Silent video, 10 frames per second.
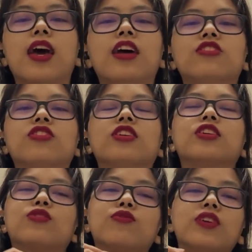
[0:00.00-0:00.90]
and she
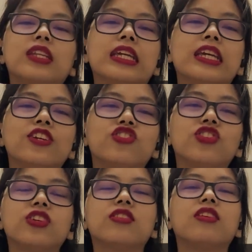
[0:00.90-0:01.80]
is witty, she is